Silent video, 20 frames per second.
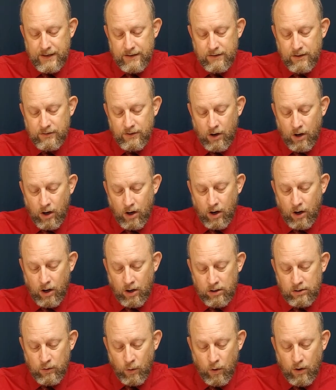the
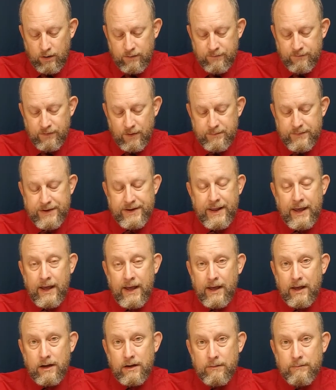our Lord from the
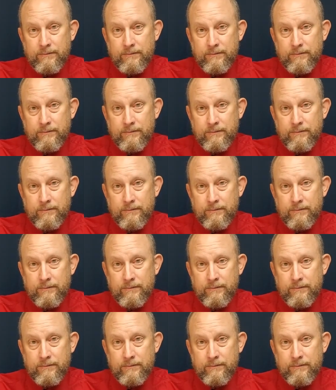dead.